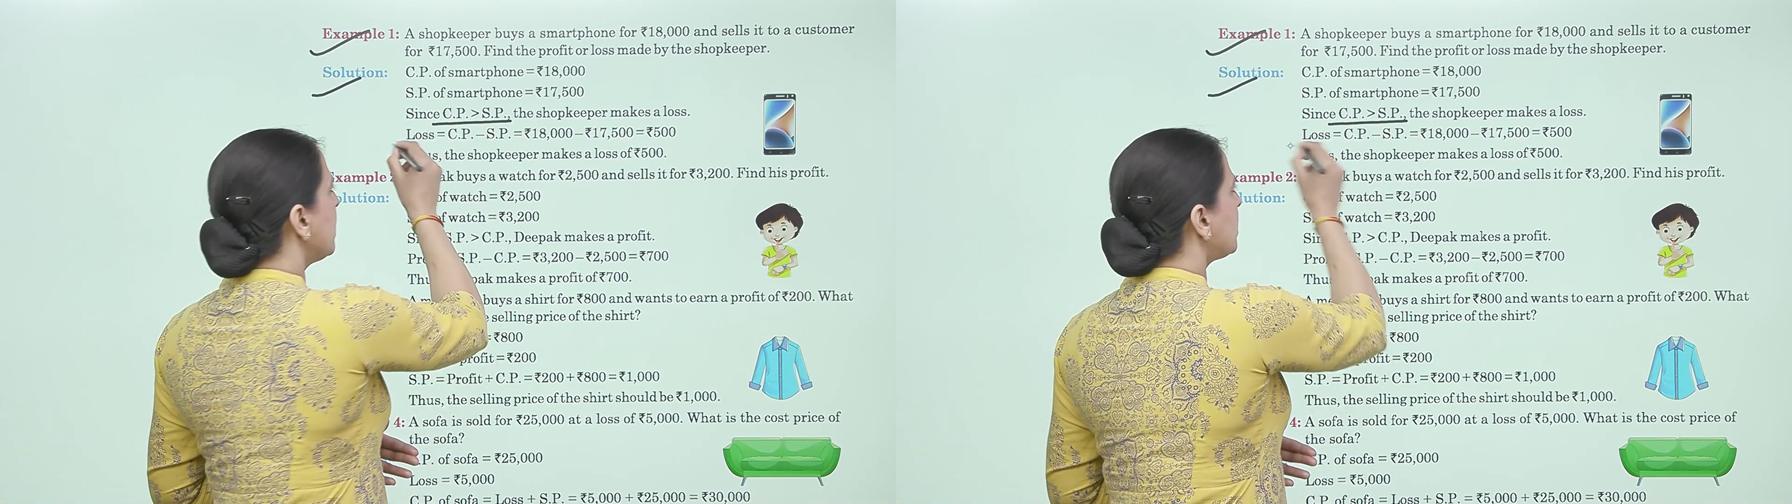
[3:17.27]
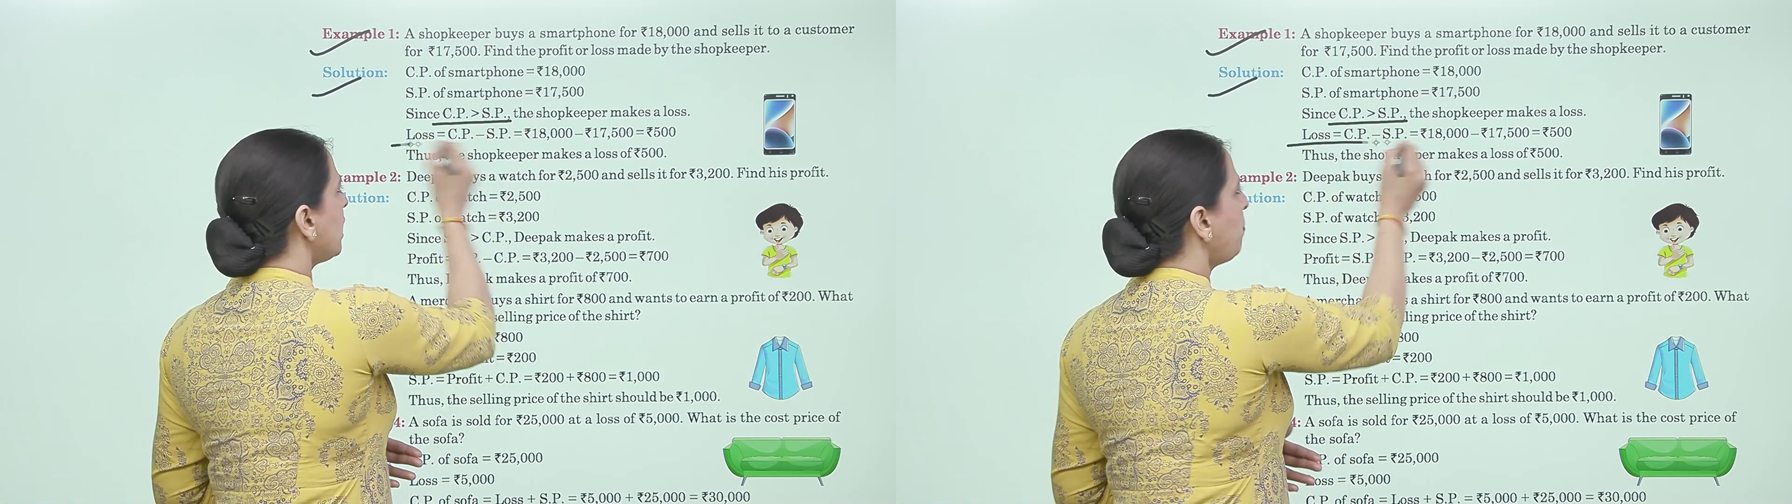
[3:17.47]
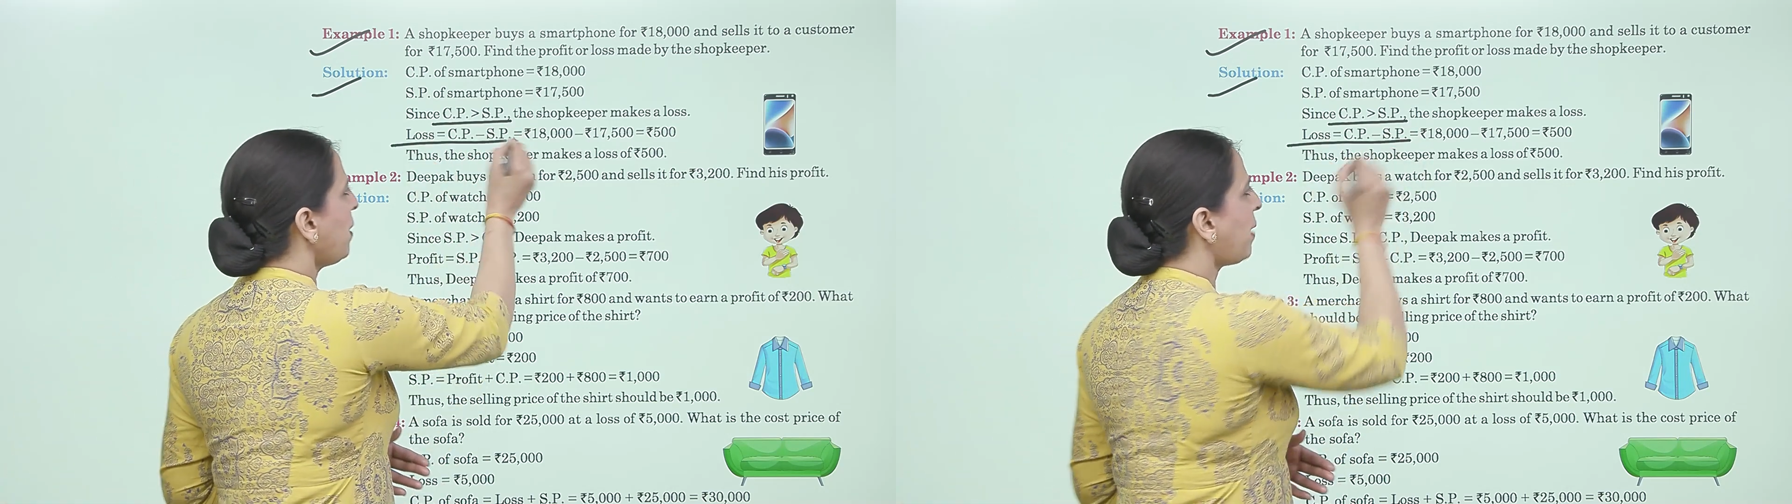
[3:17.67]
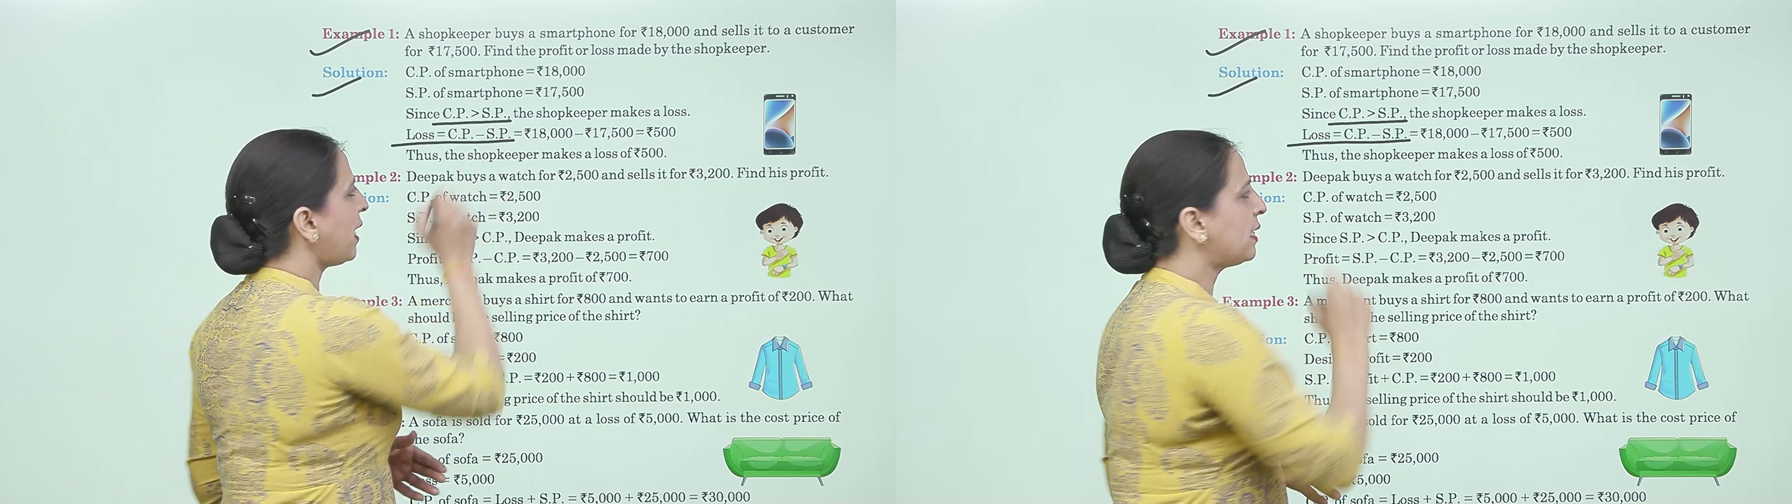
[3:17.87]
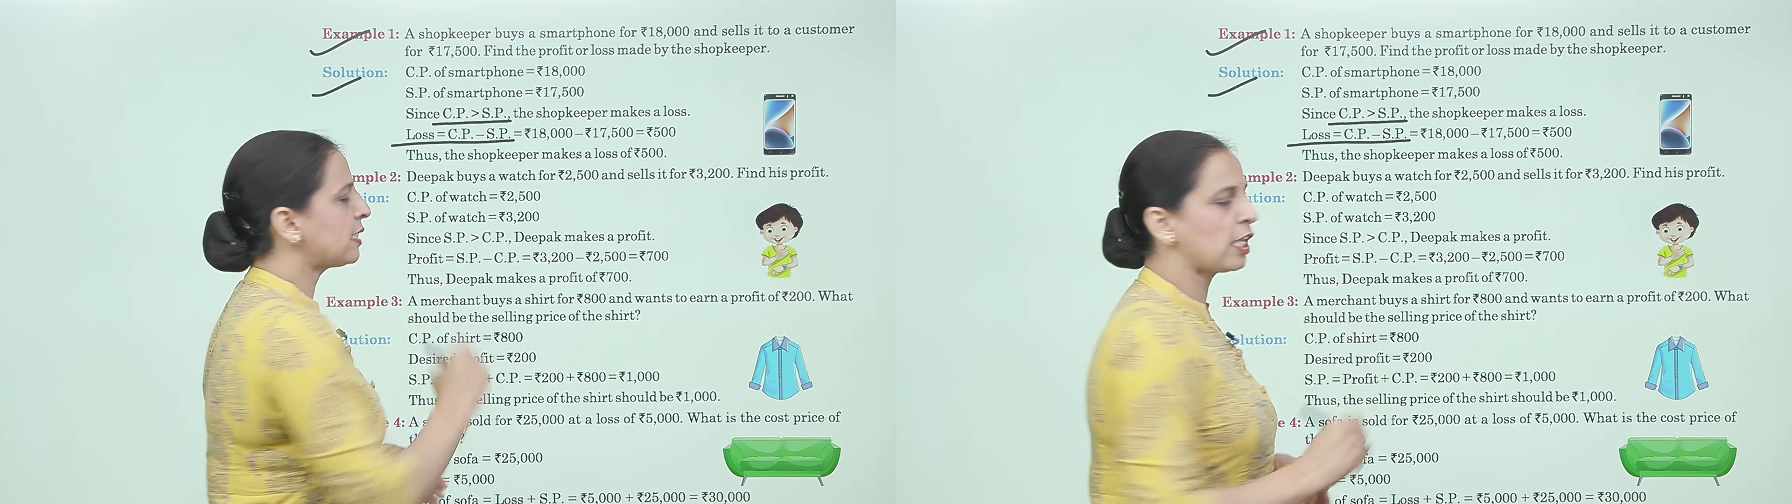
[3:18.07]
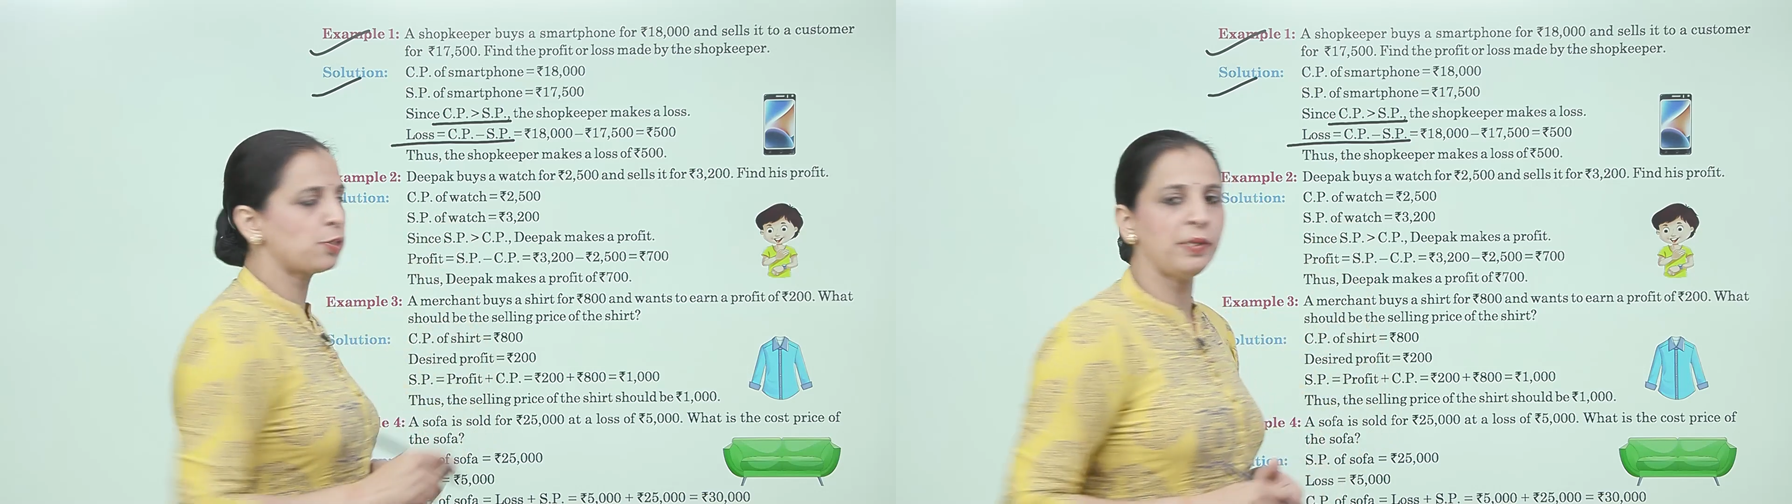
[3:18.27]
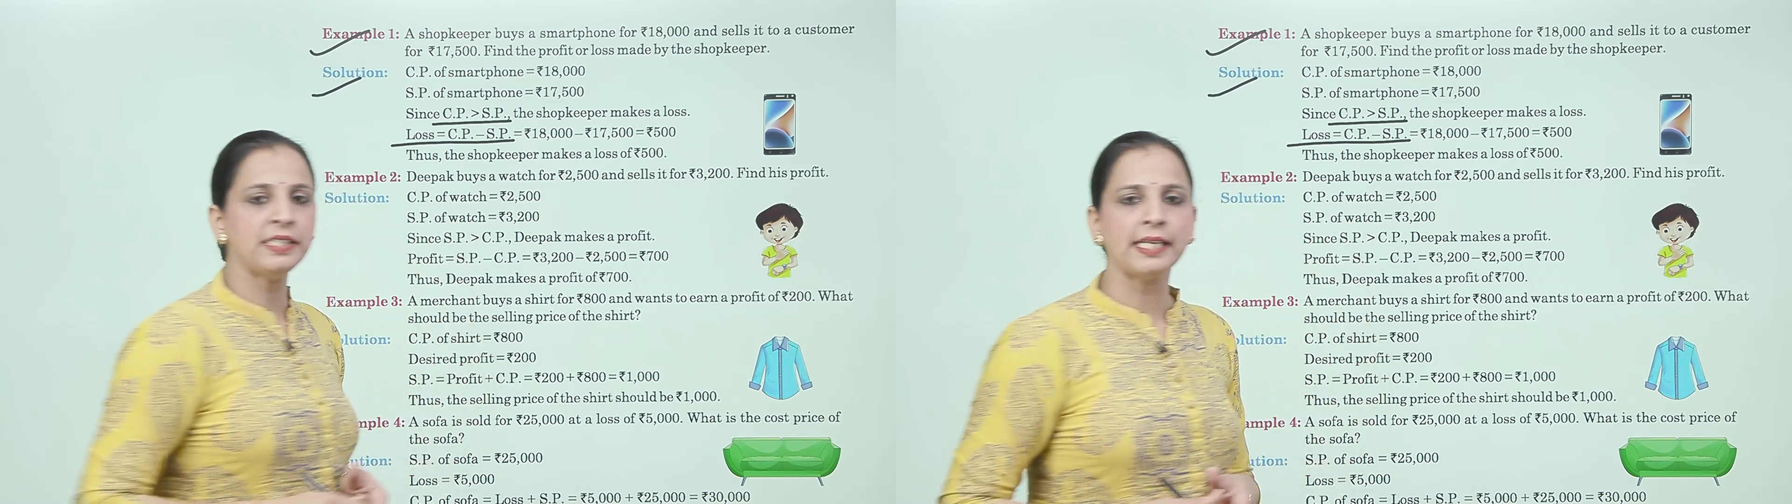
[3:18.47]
CP minus SP,